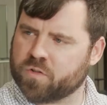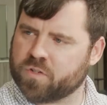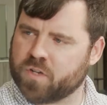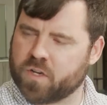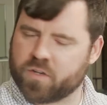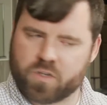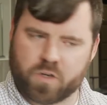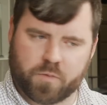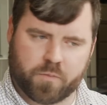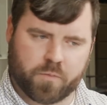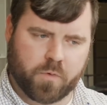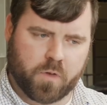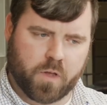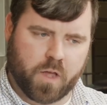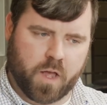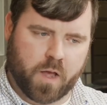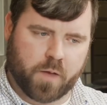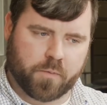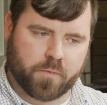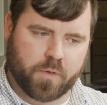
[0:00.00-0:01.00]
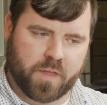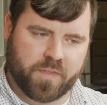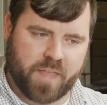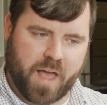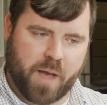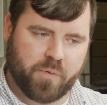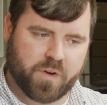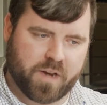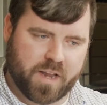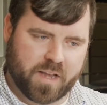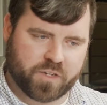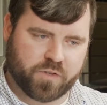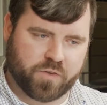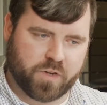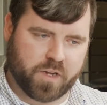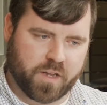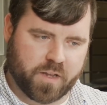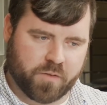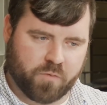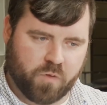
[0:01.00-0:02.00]
system. Um, okay. Um, and that one
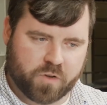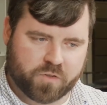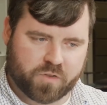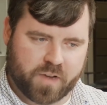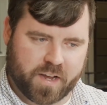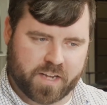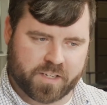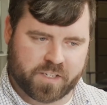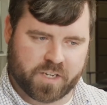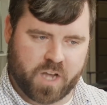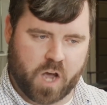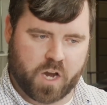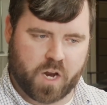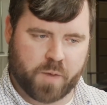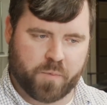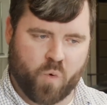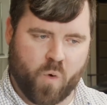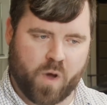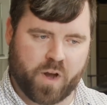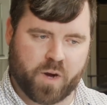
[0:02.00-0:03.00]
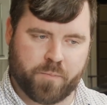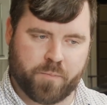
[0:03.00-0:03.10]
actually, it looks like it's gone up quite